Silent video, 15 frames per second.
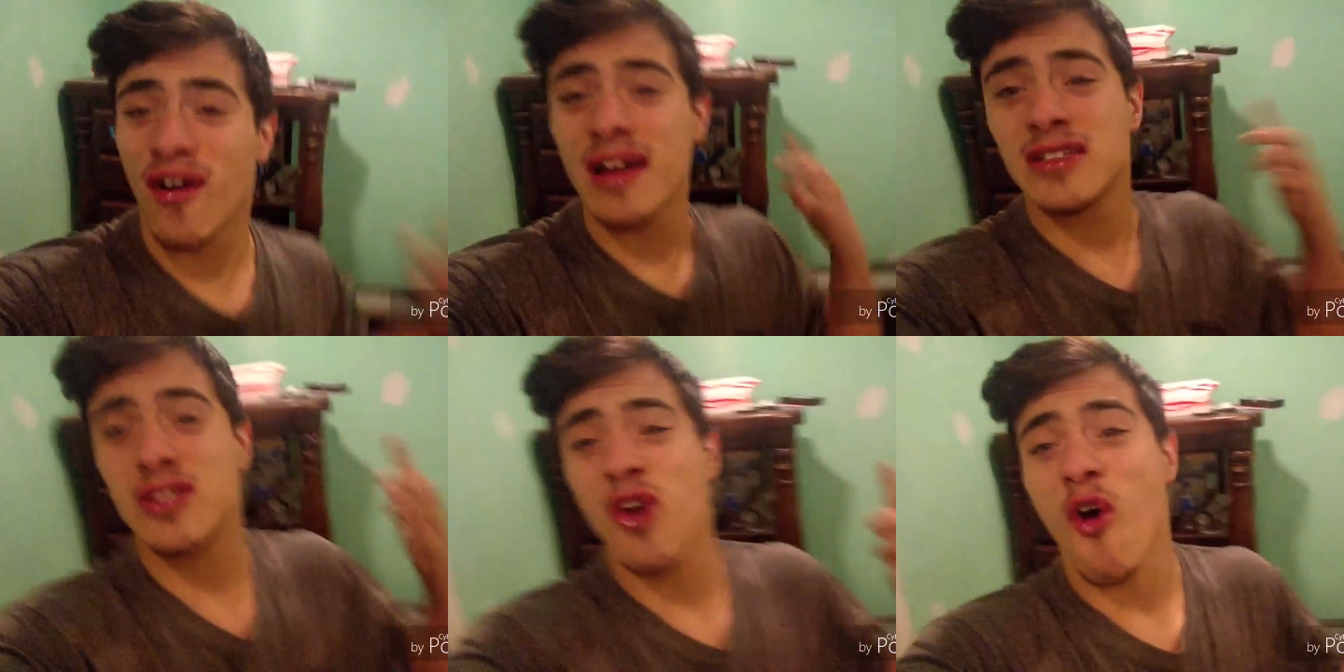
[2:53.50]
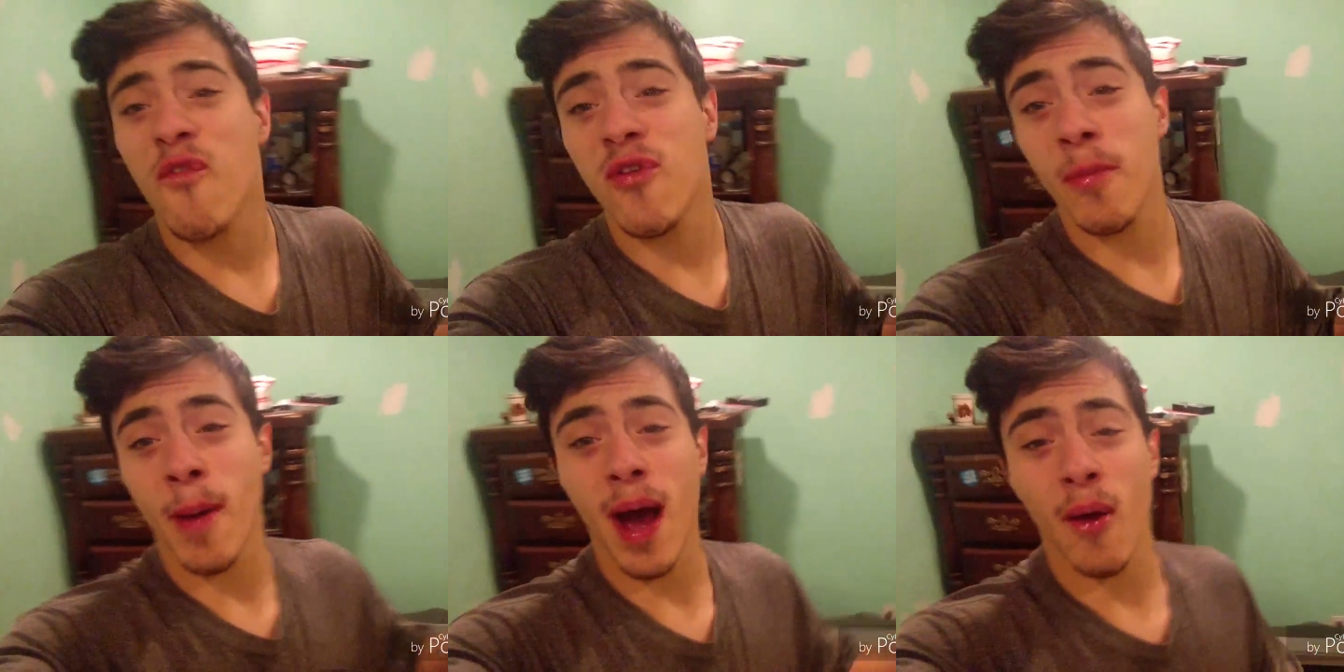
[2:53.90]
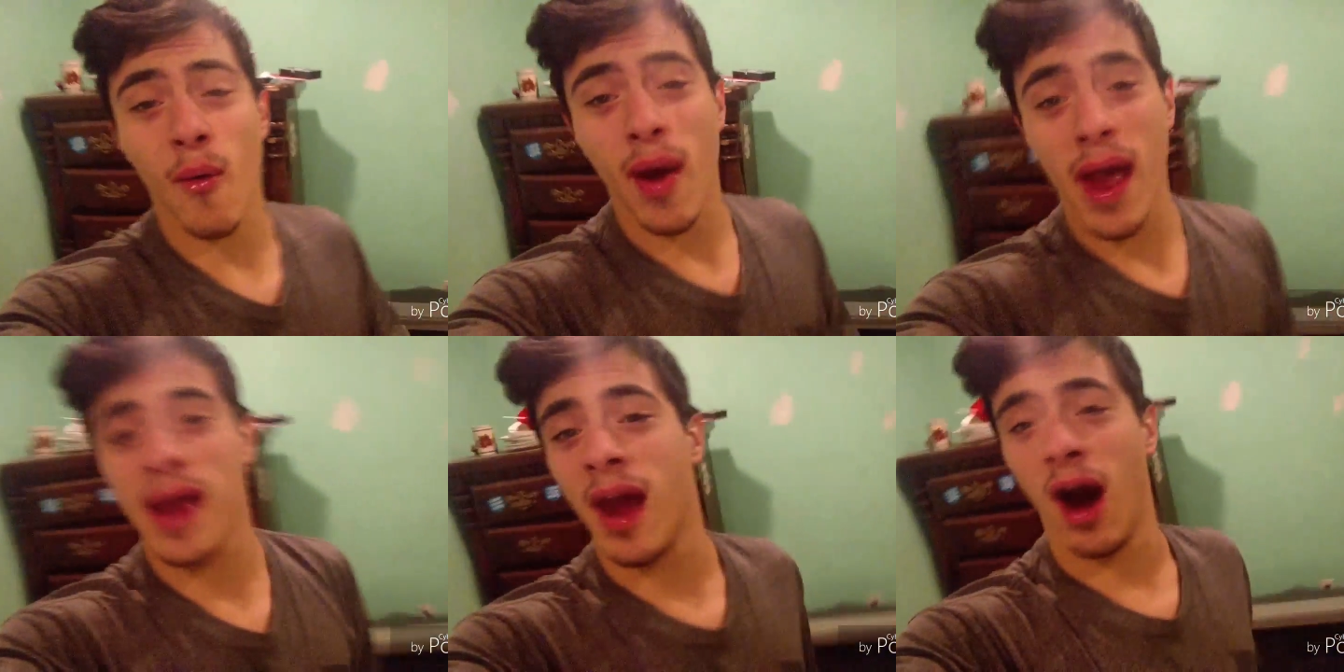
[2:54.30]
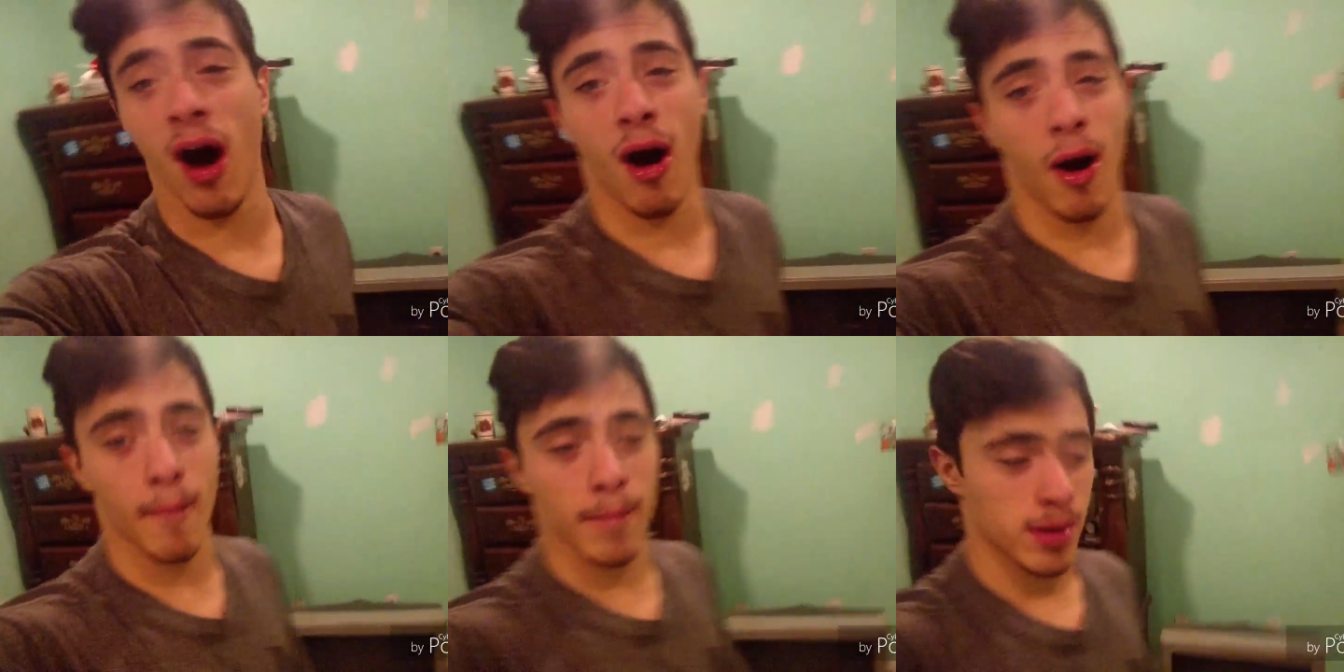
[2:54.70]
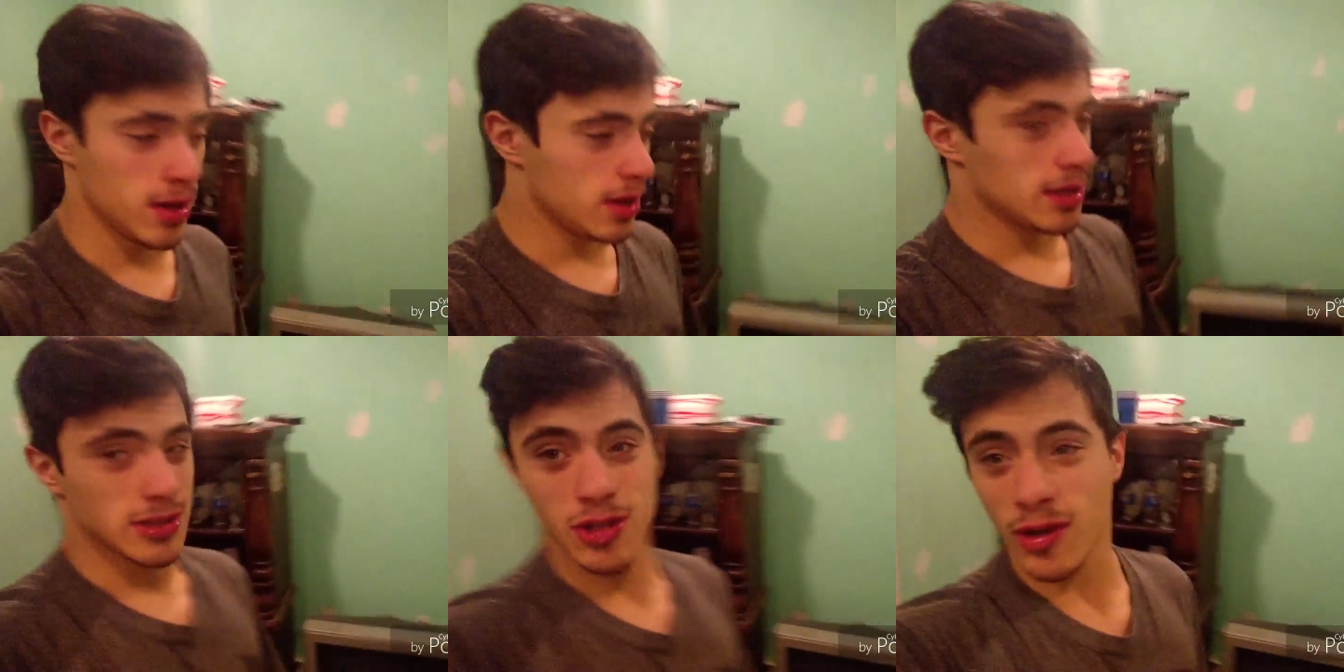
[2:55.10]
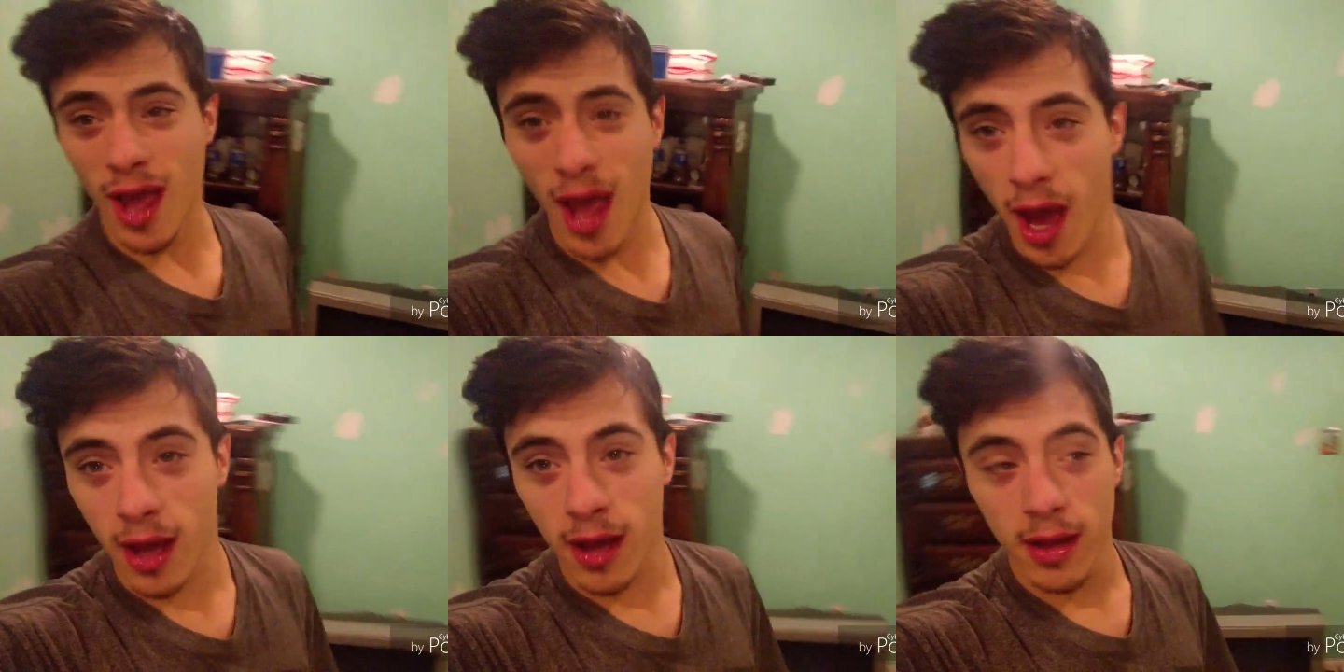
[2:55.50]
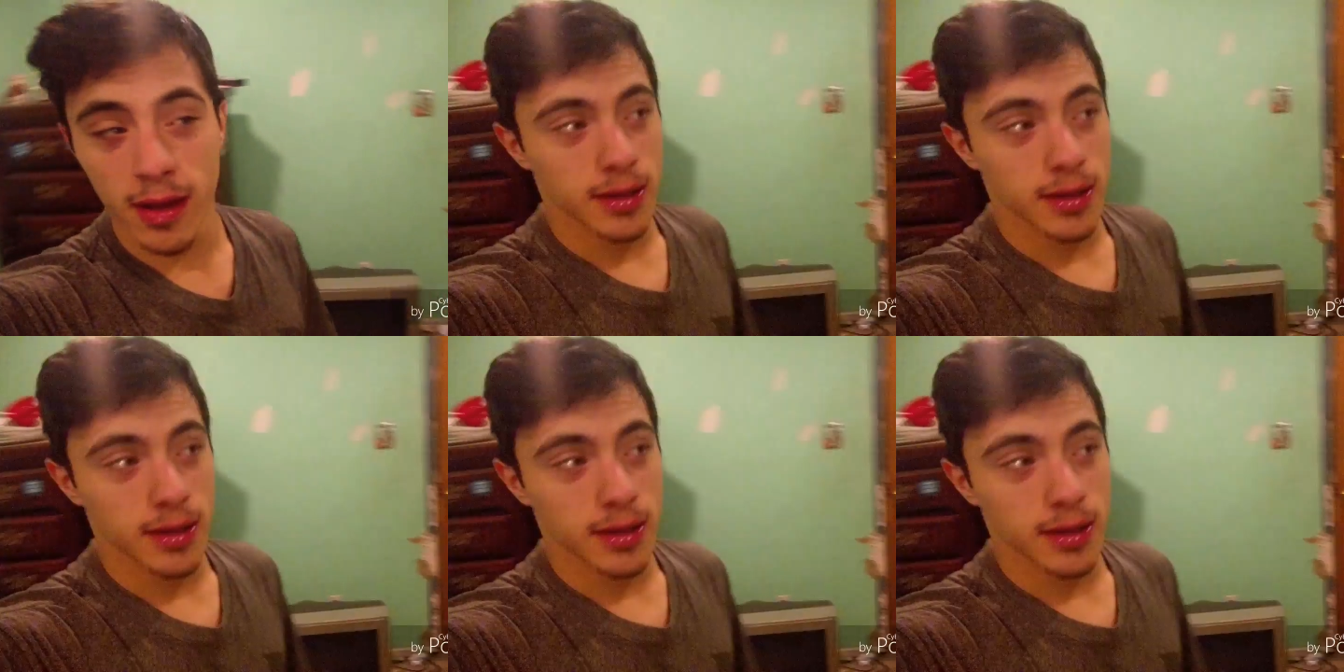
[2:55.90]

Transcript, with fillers: friends over, by the way. Um, so yeah.